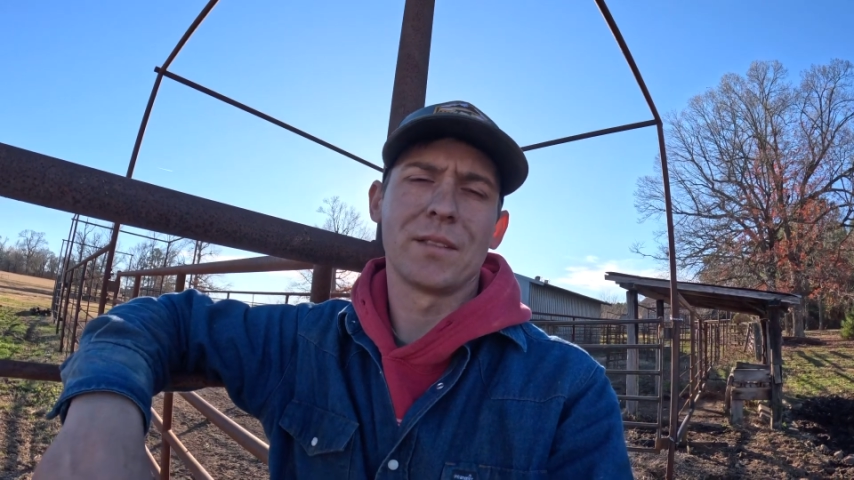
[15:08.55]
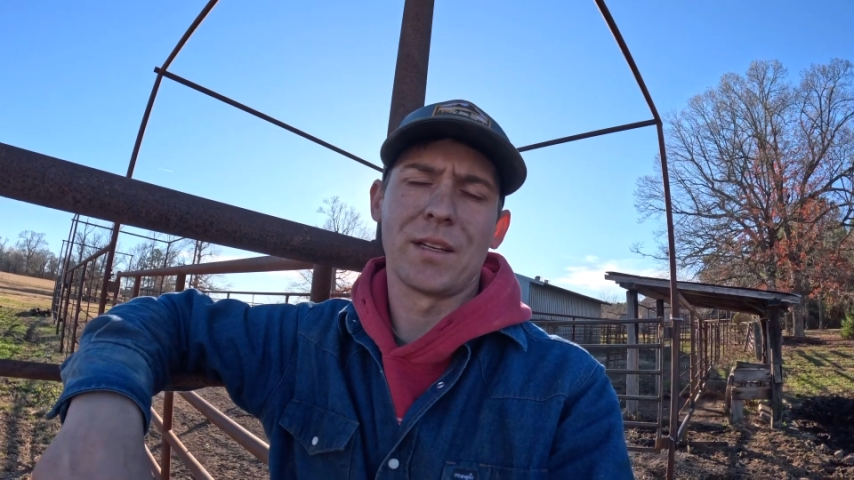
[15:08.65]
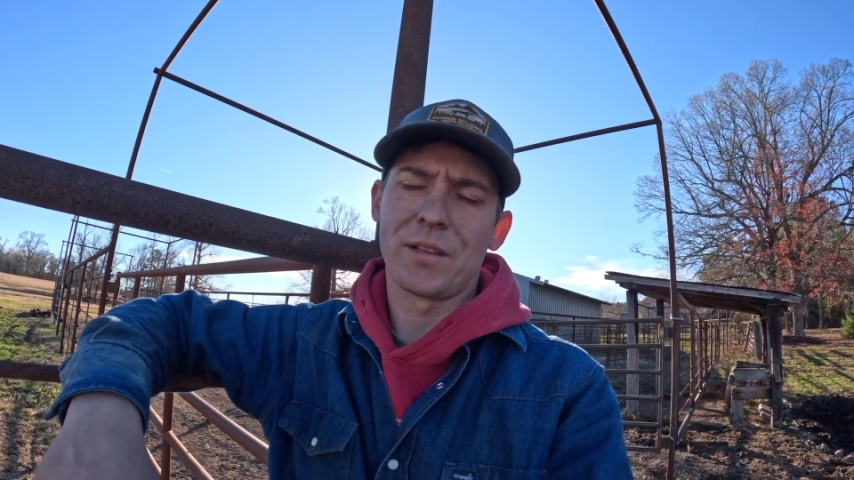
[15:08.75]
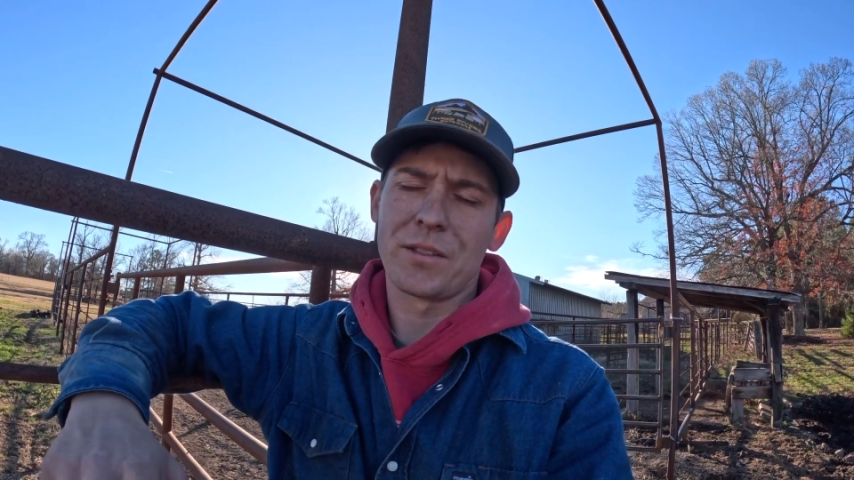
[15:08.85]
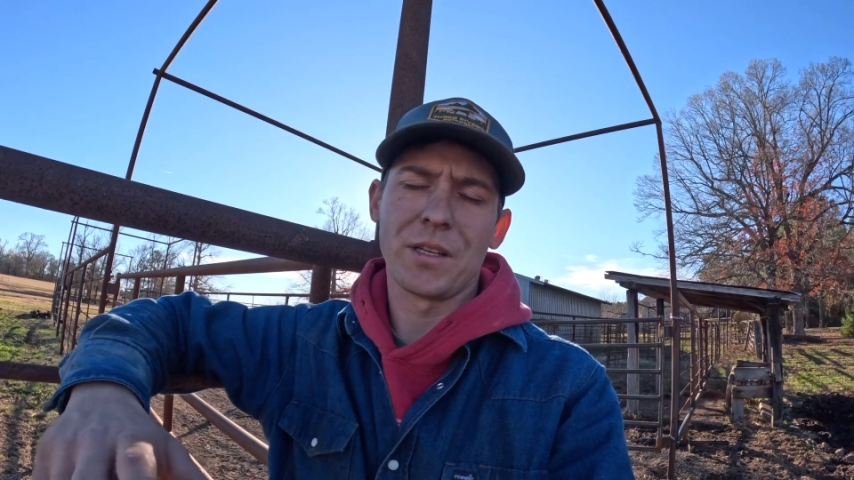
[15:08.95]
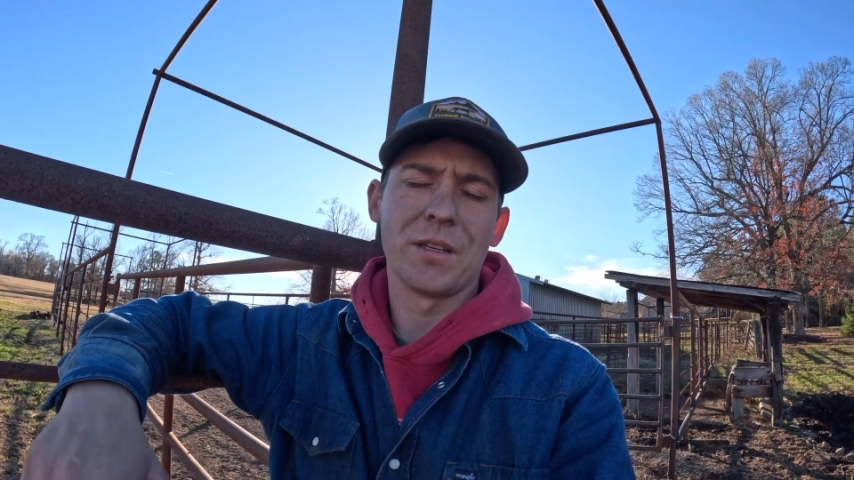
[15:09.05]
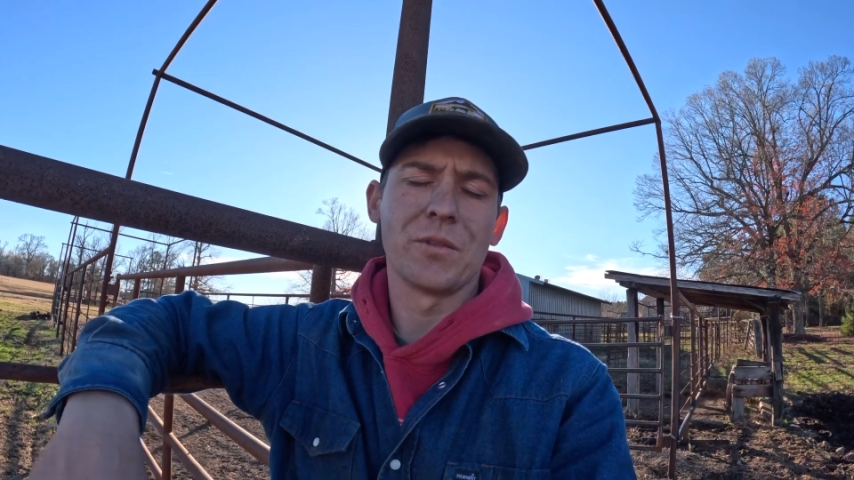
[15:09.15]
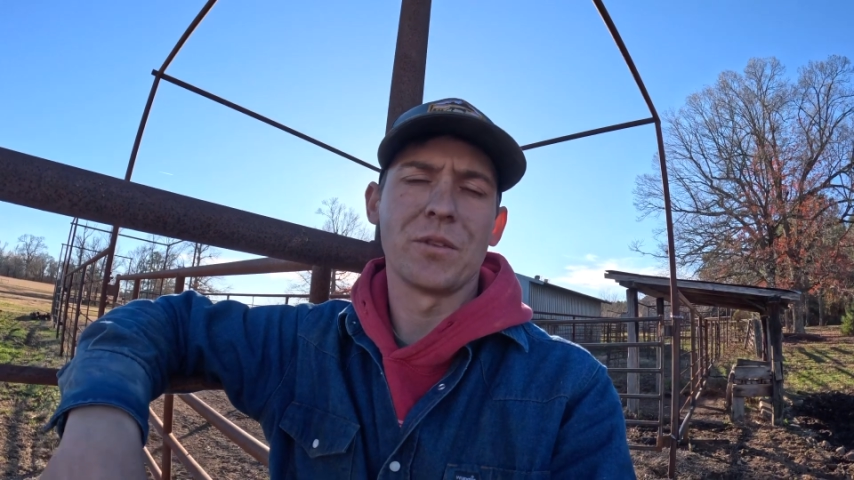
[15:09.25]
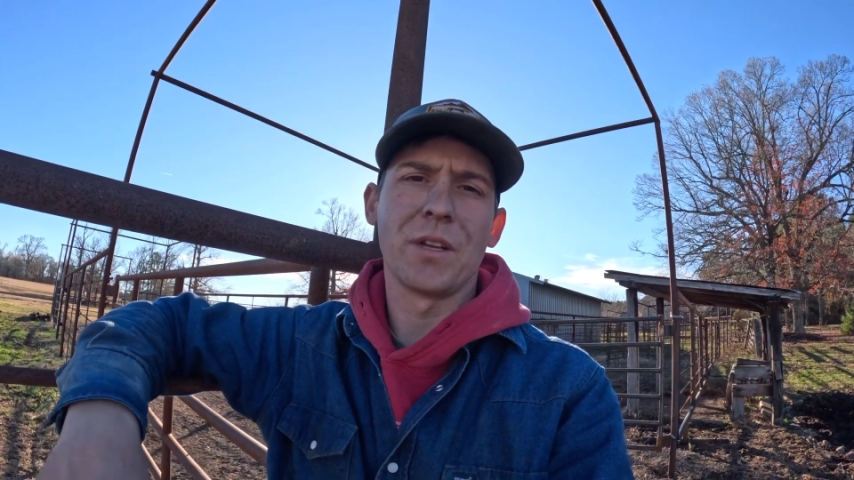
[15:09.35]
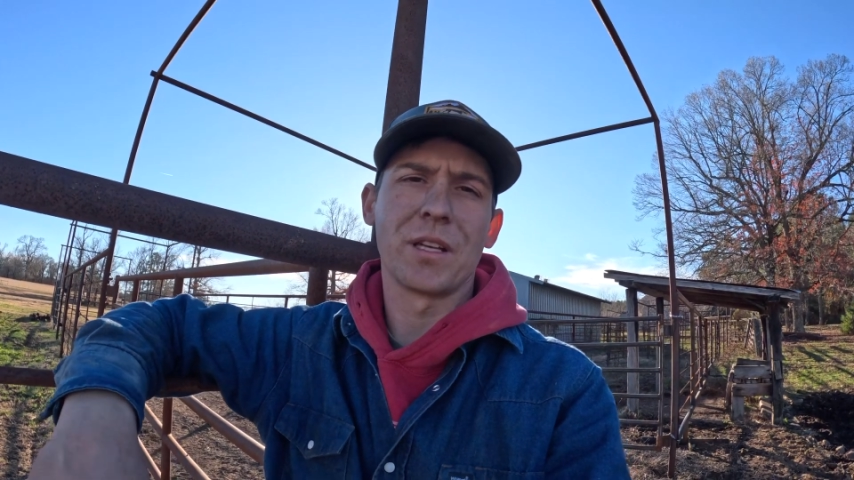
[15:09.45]
and I'll see you
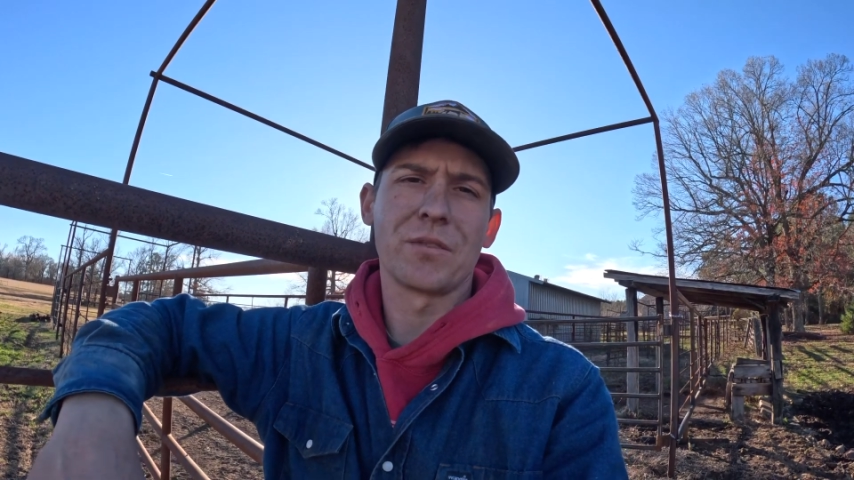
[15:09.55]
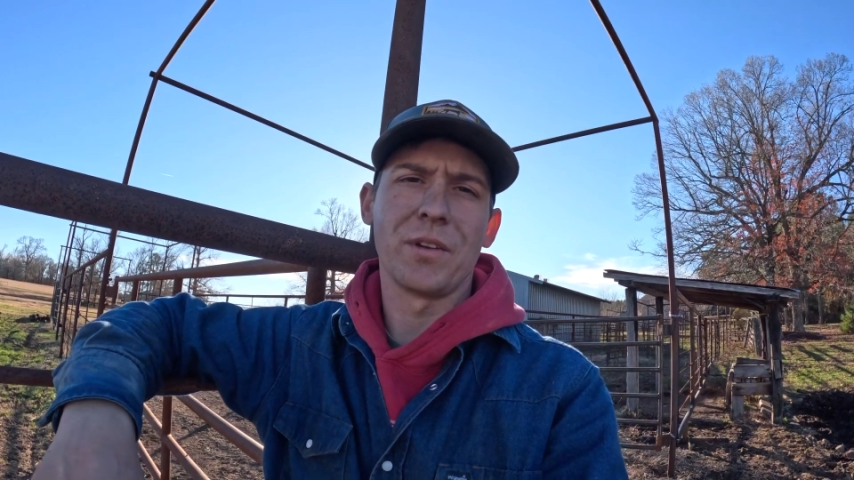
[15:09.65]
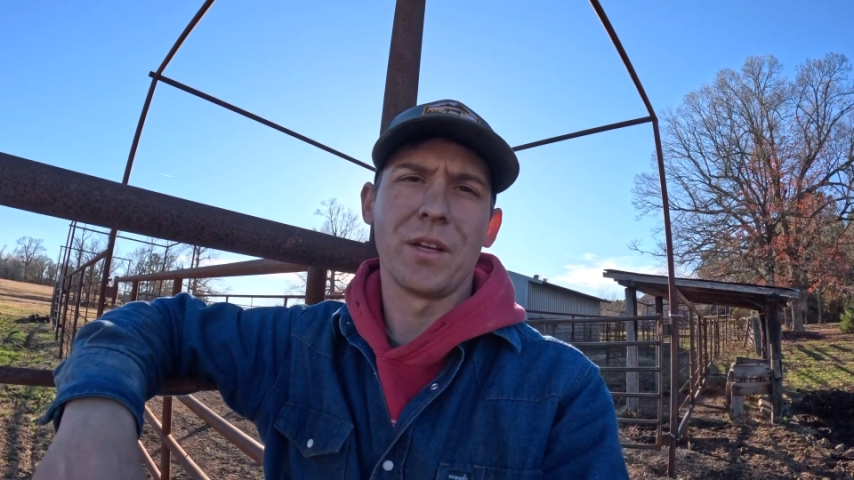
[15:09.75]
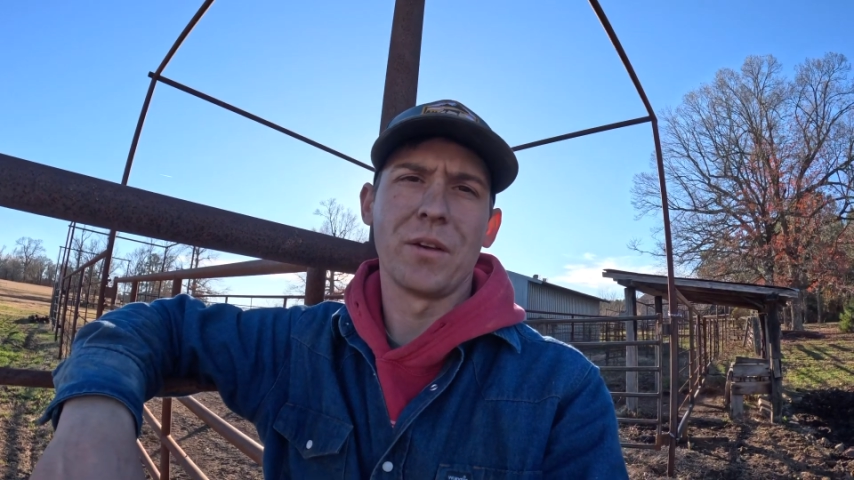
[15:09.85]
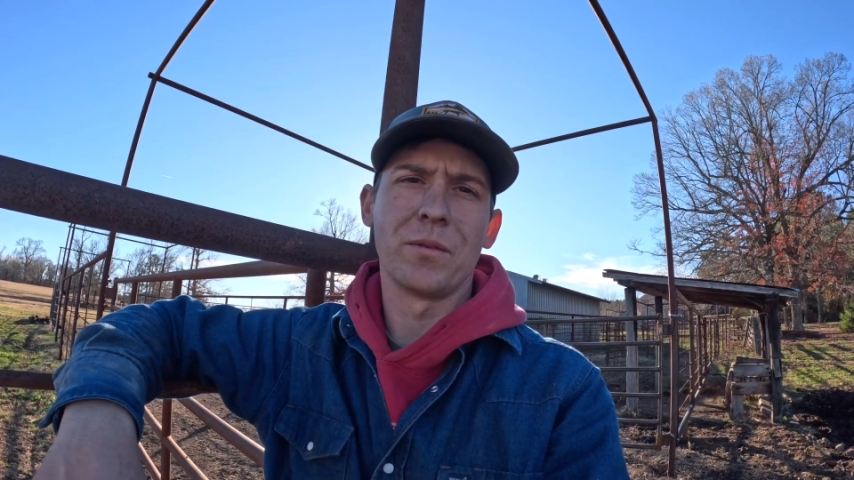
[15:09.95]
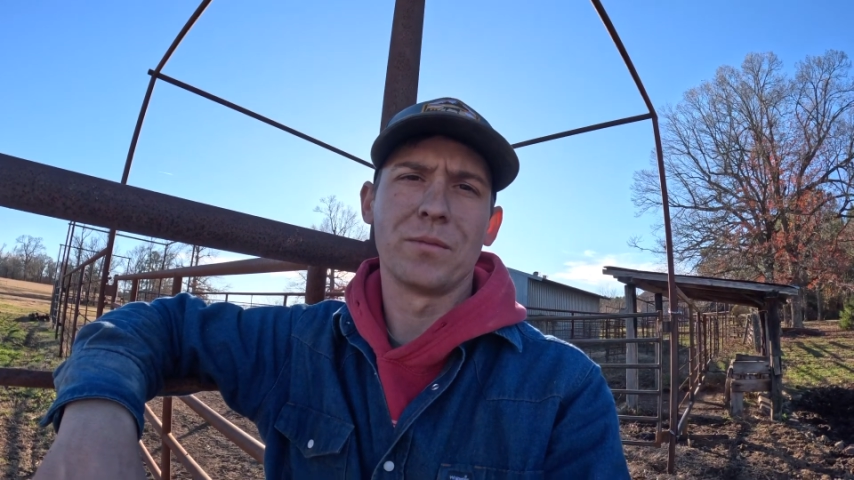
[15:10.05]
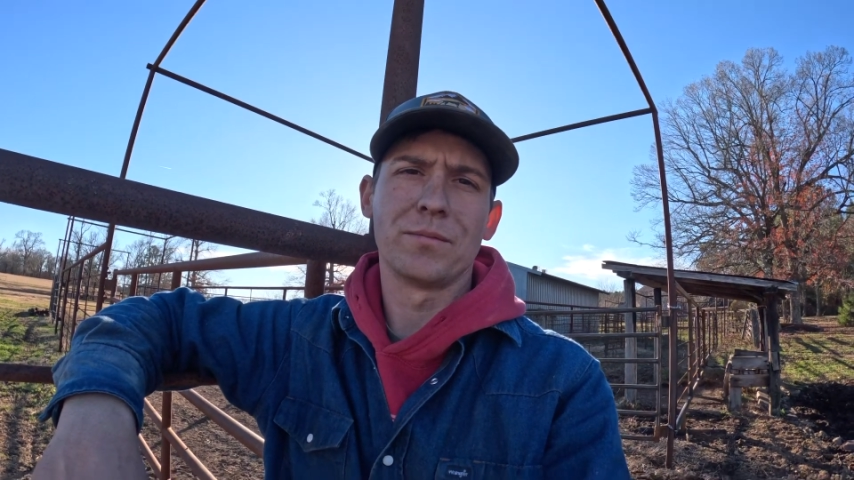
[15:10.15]
on the next video.